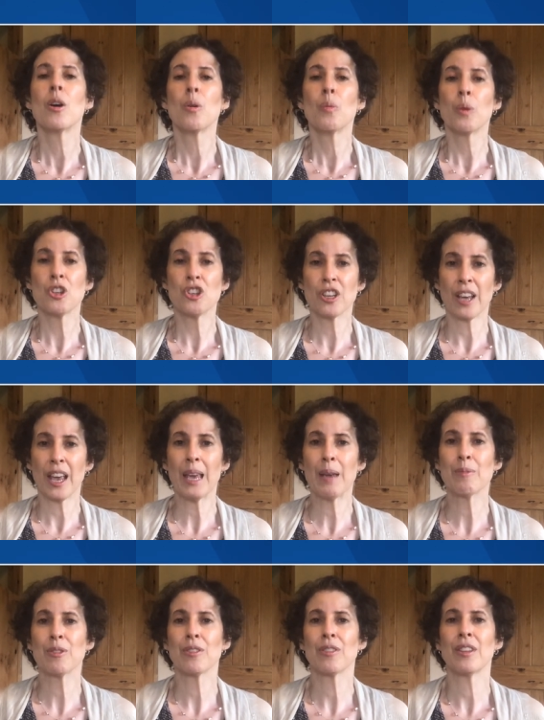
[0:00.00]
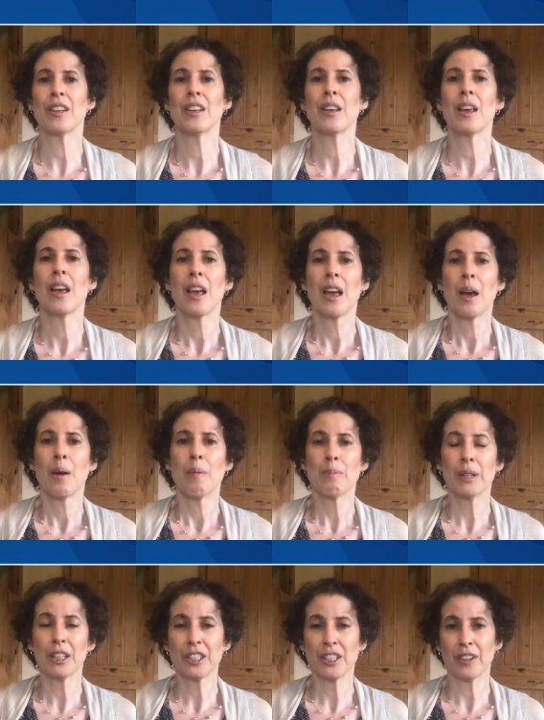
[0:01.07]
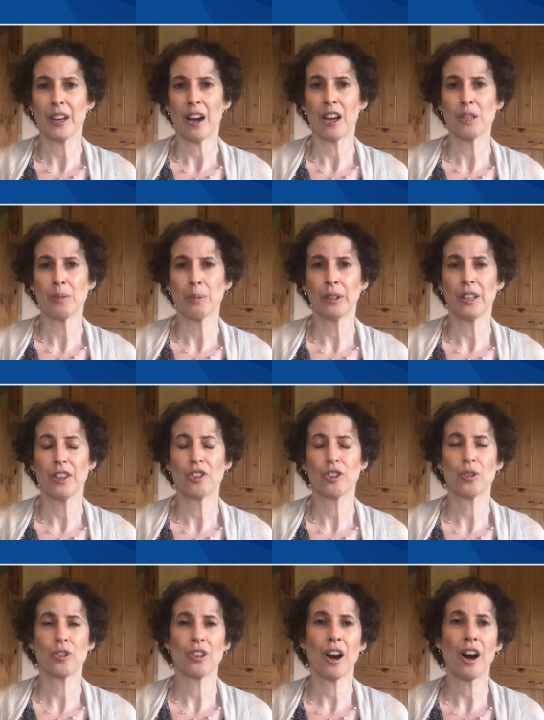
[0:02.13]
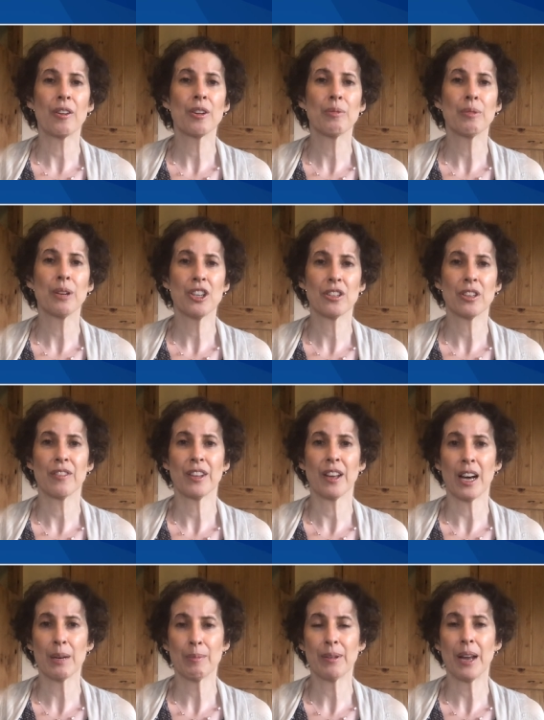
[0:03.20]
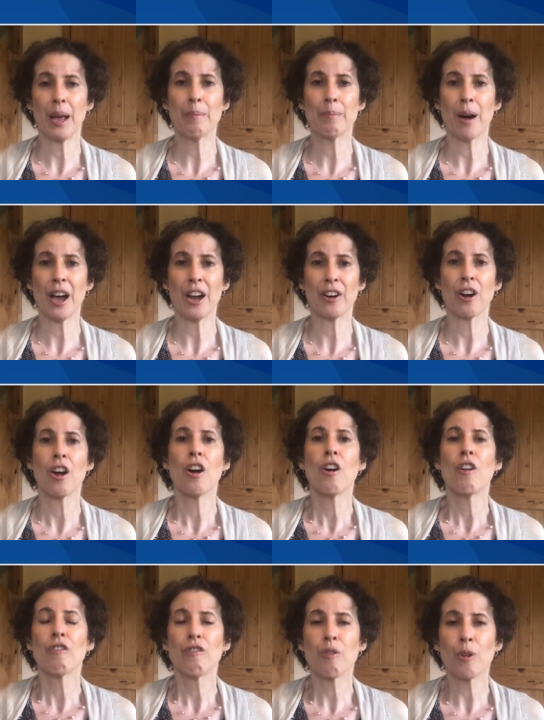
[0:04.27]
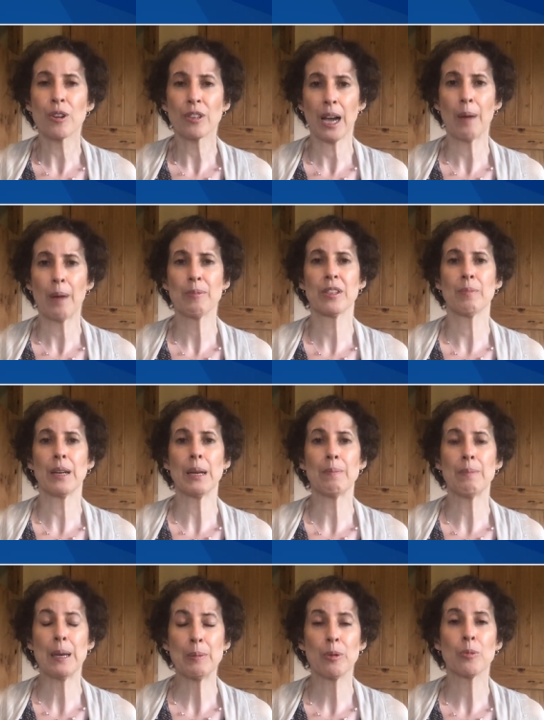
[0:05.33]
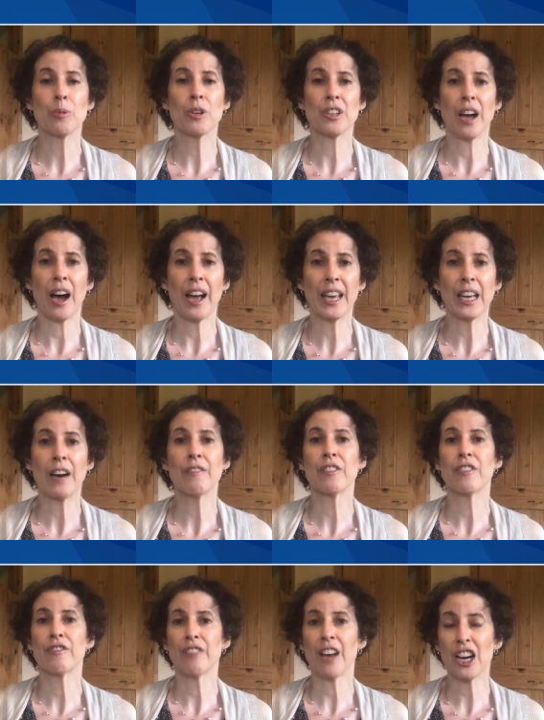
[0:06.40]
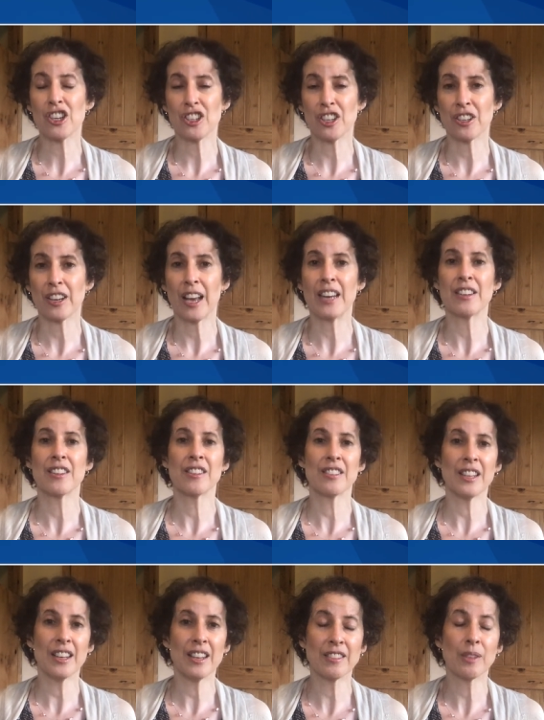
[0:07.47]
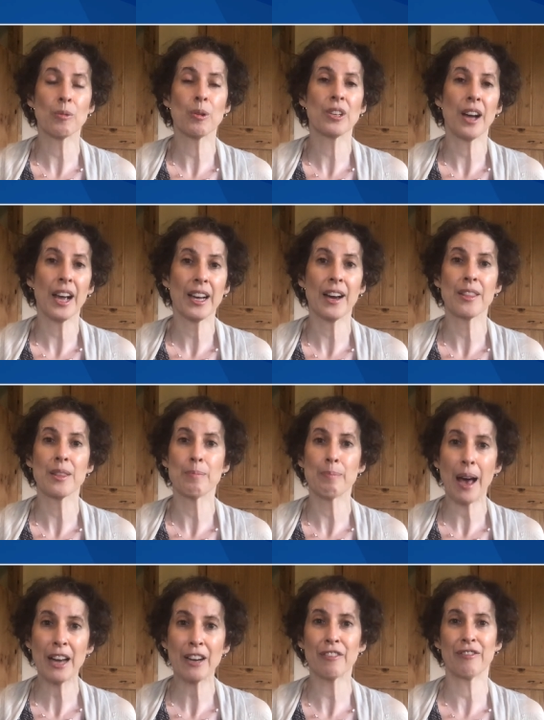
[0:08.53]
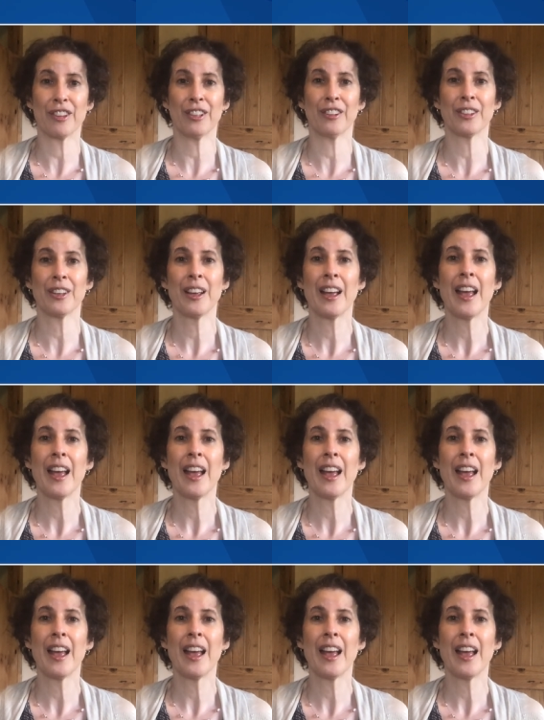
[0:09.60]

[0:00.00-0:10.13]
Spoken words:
When she came to the military hospital in the Scutari region of the Ottoman Empire, four times as many people were dying of infection and disease than were dying on the battlefield.